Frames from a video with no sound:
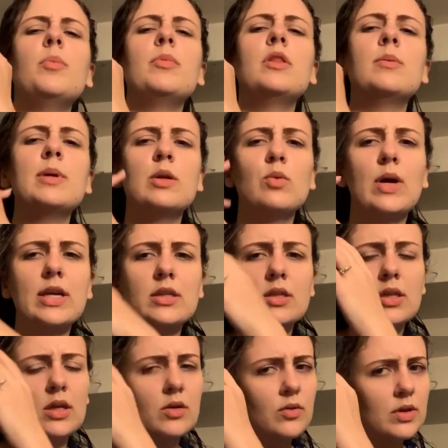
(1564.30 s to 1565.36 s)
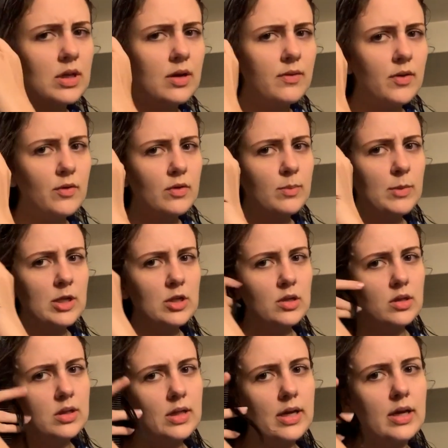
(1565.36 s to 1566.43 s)
up in the Midwest. I don't think I've ever
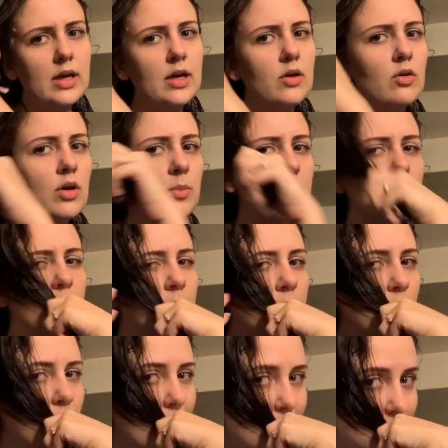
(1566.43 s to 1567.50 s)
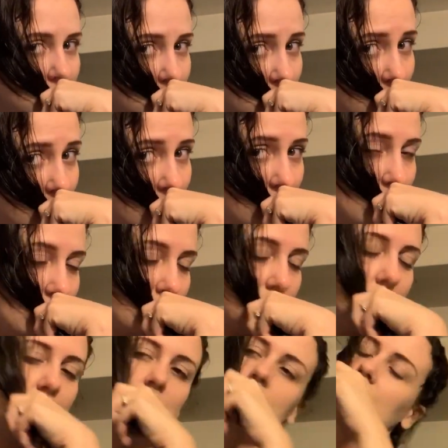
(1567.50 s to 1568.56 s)
mentioned that. I grew up in the Midwest
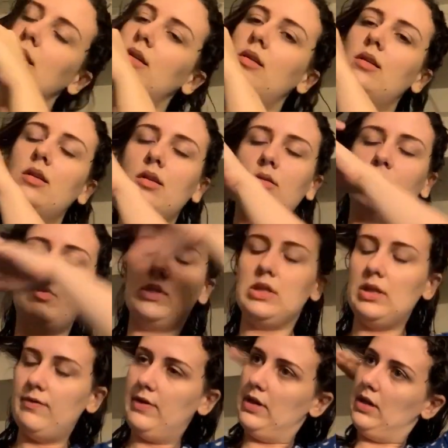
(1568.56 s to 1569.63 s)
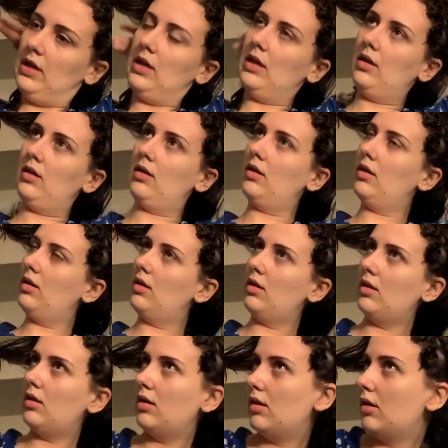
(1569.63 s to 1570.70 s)
and then was living in
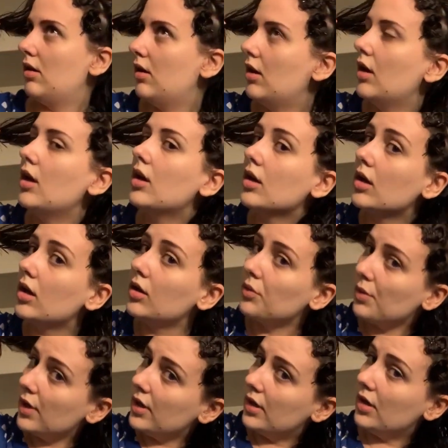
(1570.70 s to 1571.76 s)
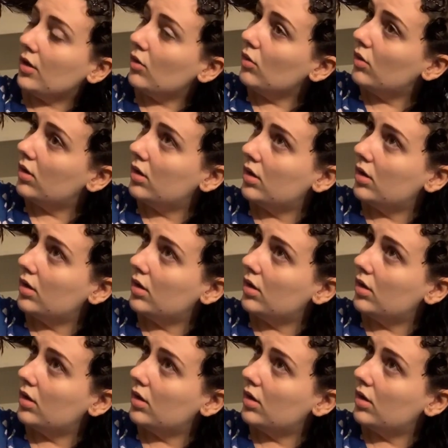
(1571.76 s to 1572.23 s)
Colorado